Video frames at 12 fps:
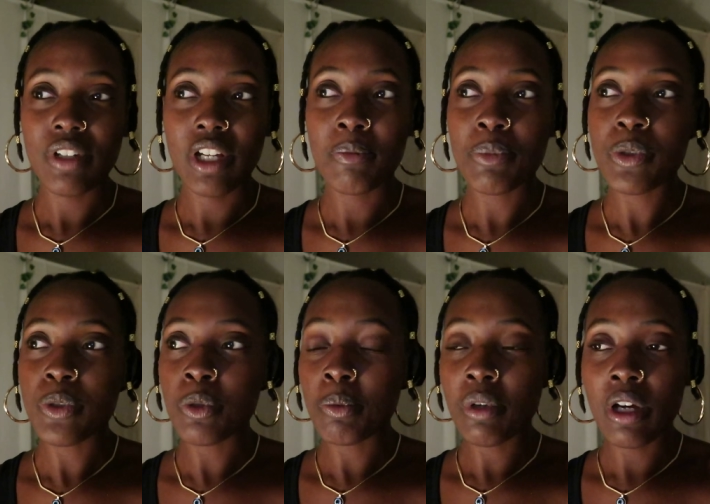I'm
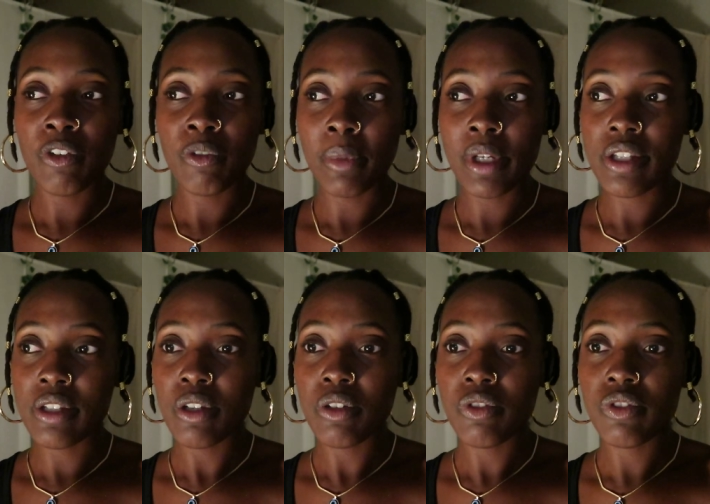so proud of
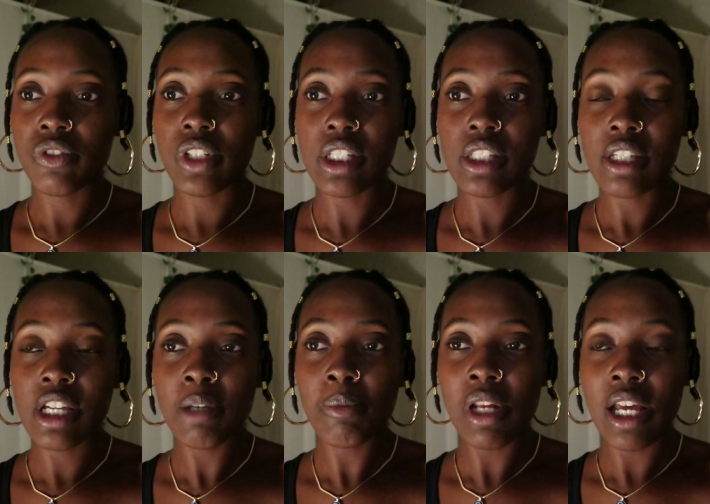myself. This
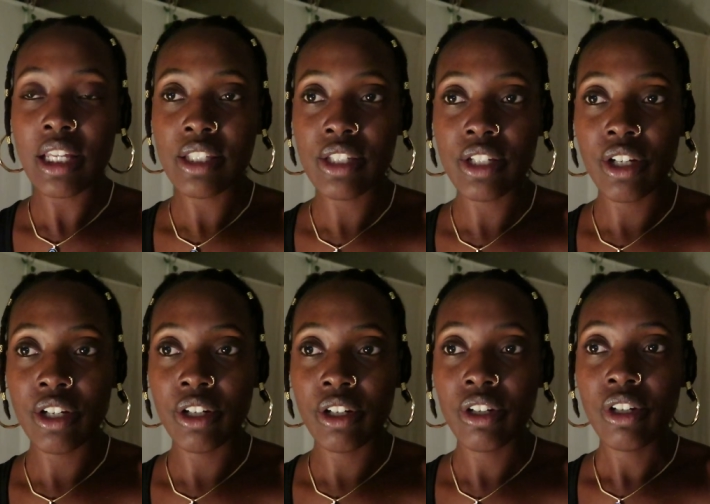time last
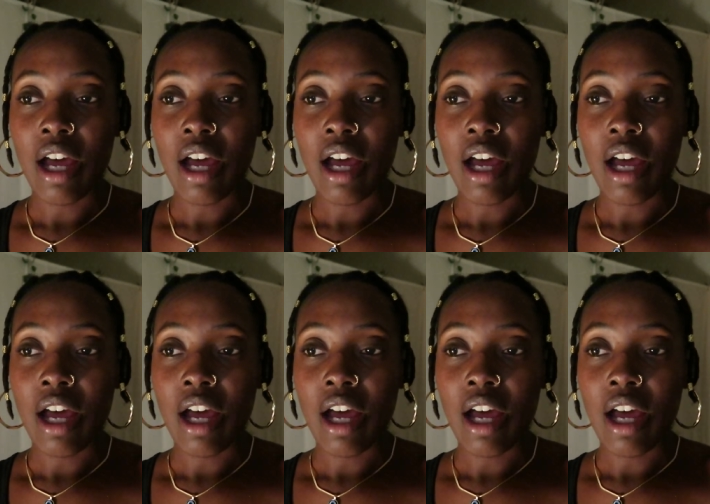year,